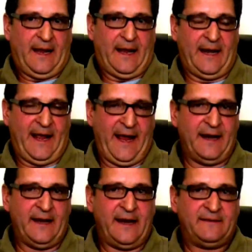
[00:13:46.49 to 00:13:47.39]
It
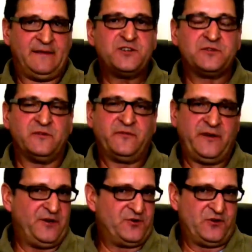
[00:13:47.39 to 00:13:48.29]
had an additional
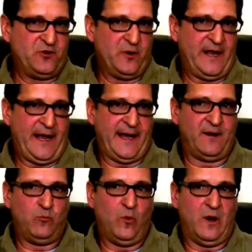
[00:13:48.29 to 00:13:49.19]
feature to it. It
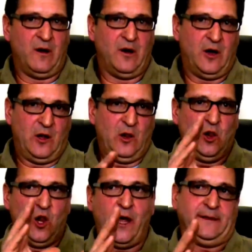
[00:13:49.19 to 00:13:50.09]
had a
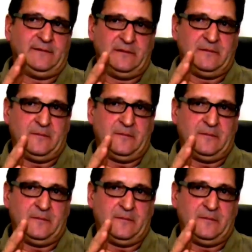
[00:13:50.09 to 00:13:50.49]
light.